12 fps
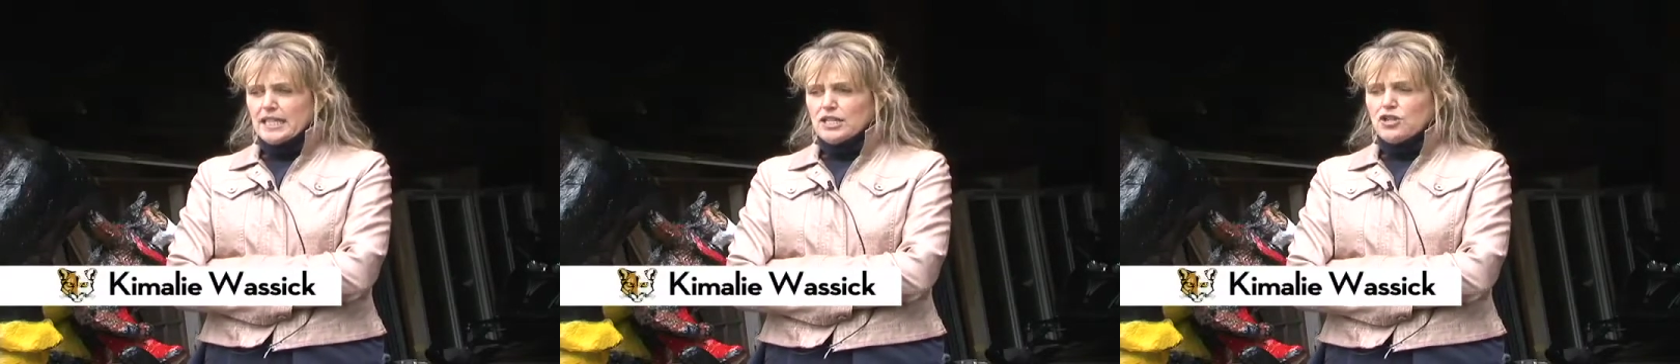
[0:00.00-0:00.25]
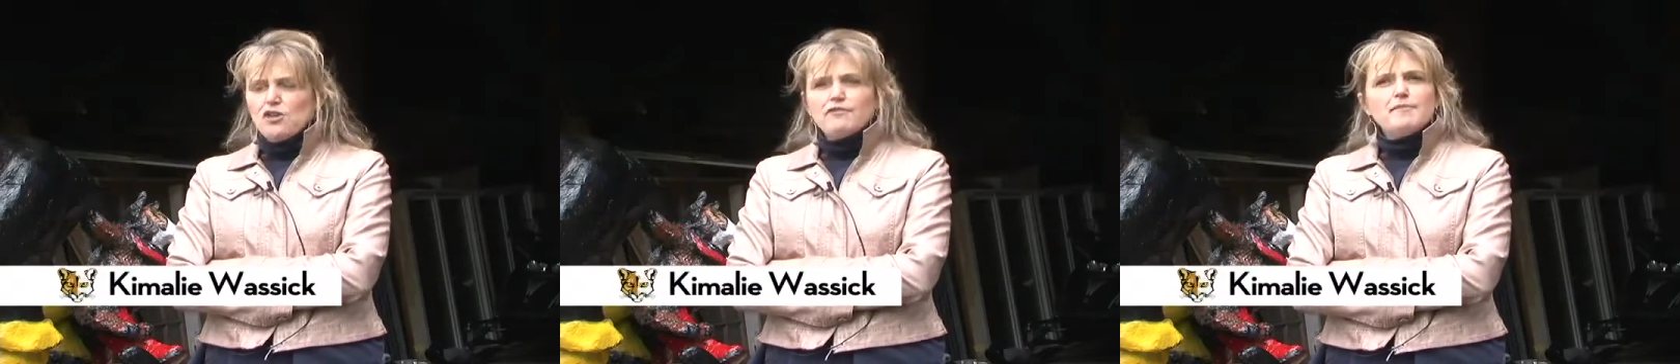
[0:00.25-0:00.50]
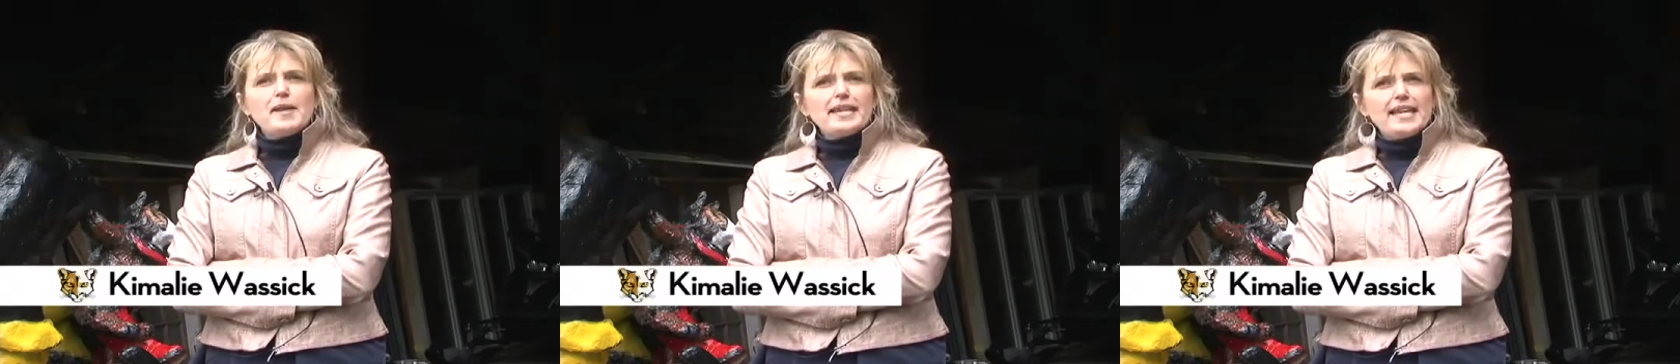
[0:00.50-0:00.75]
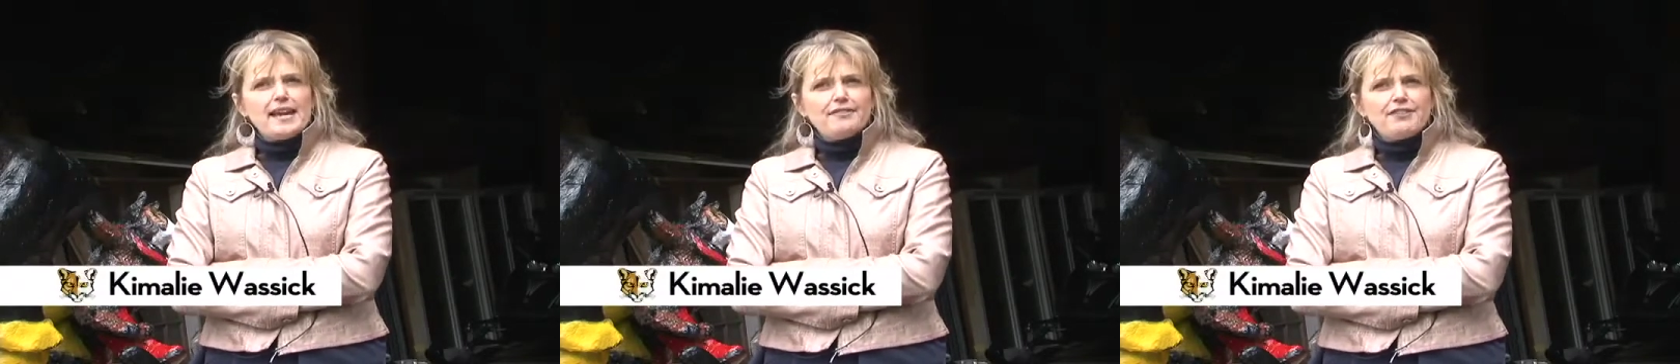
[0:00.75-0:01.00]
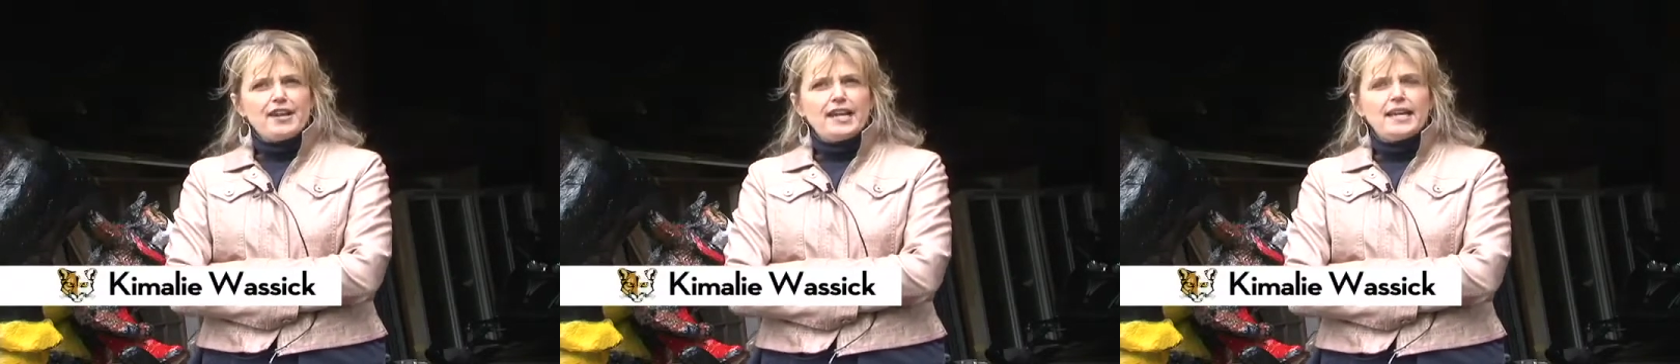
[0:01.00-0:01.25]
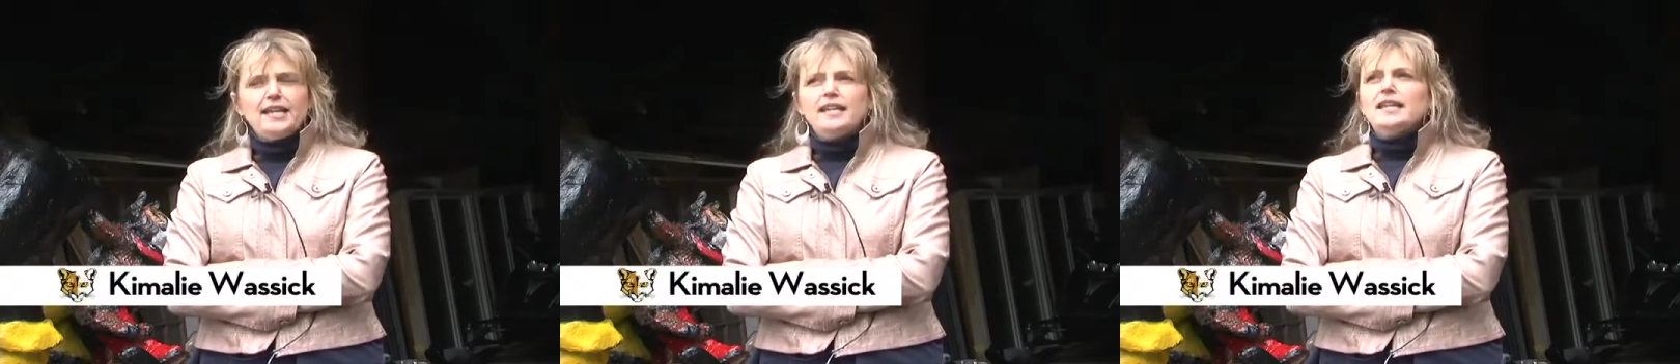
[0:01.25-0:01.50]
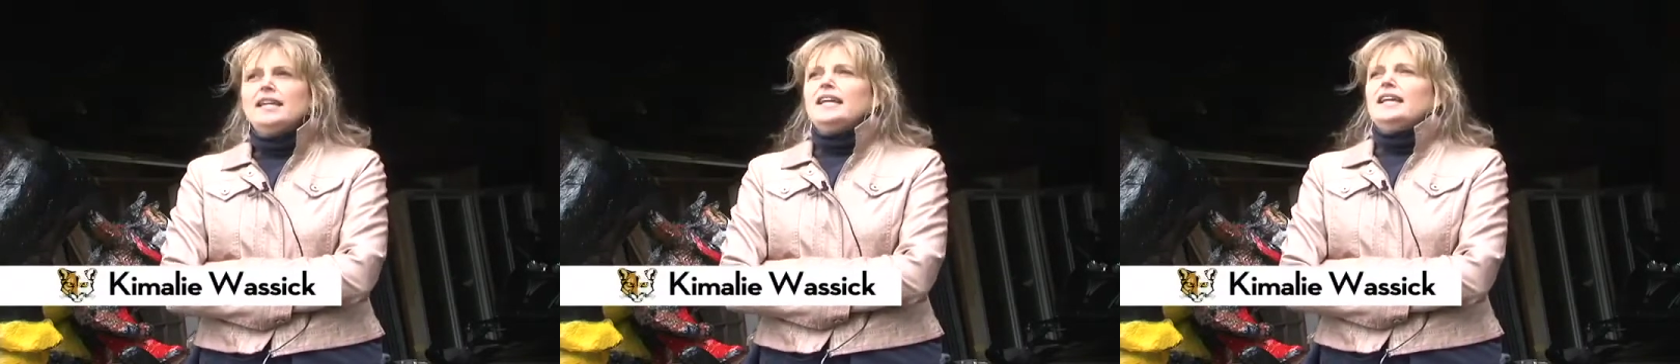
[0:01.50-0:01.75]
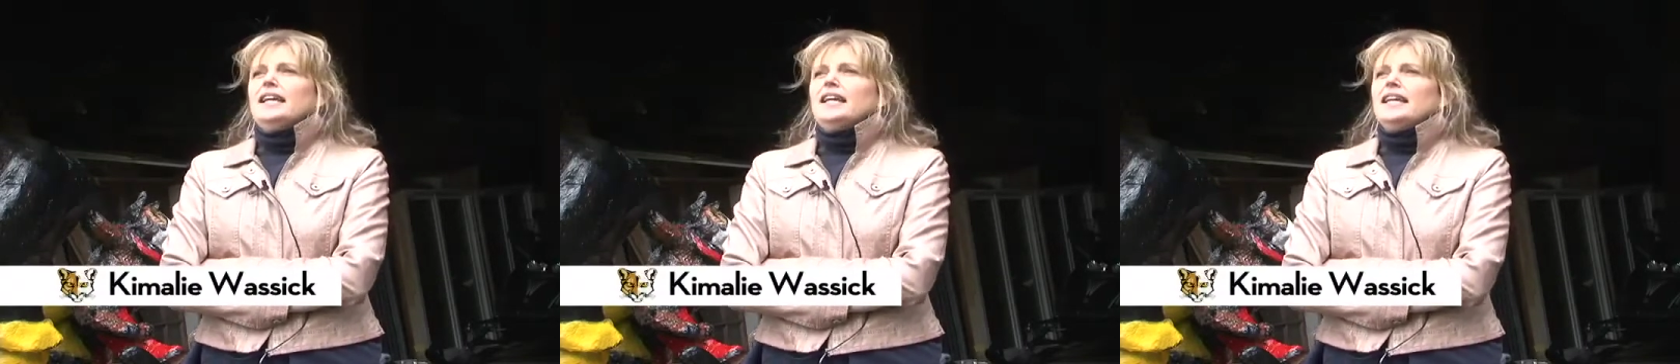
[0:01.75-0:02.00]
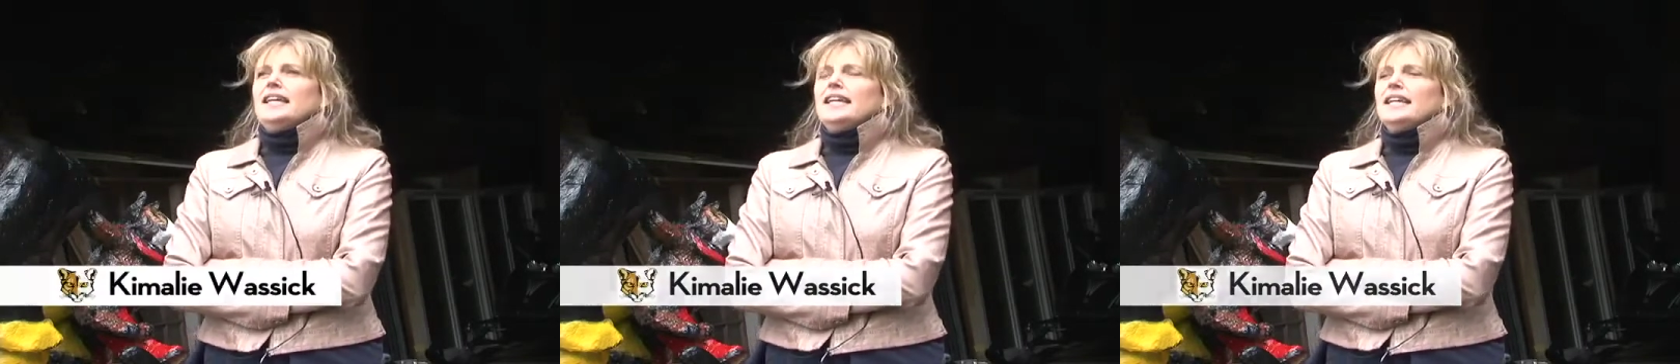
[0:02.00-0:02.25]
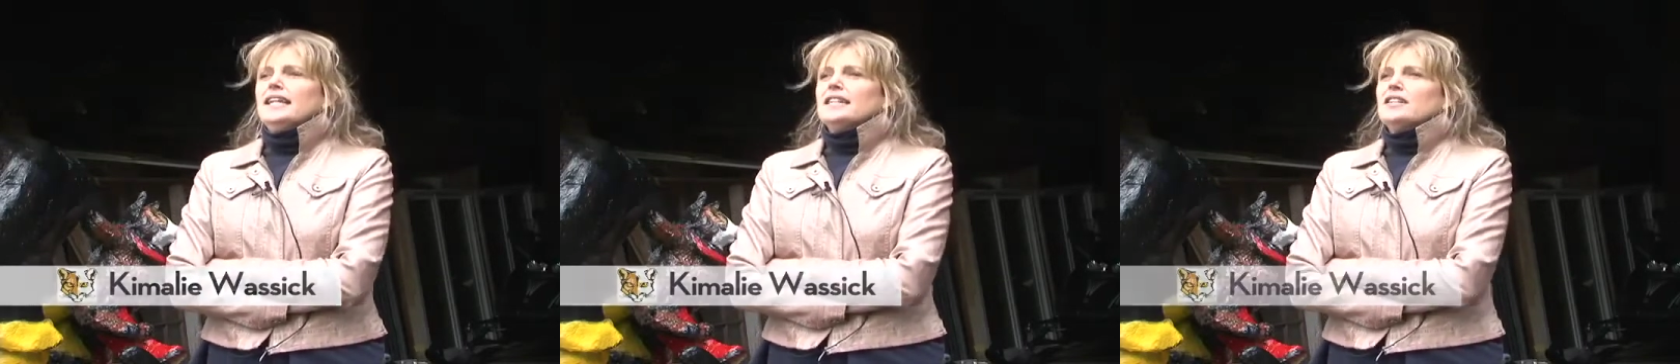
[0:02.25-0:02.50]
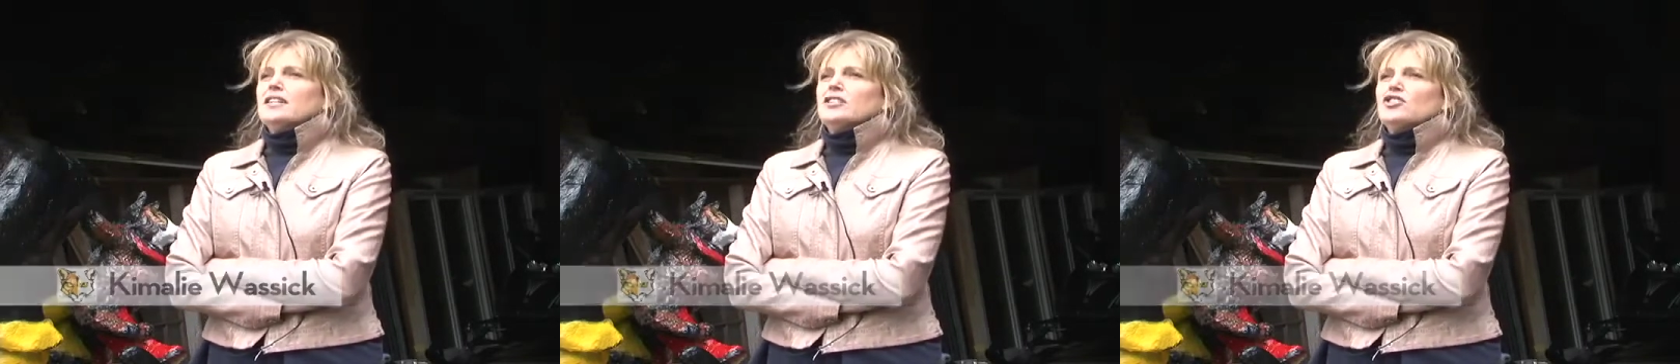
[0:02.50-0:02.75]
Nova May Cafe, and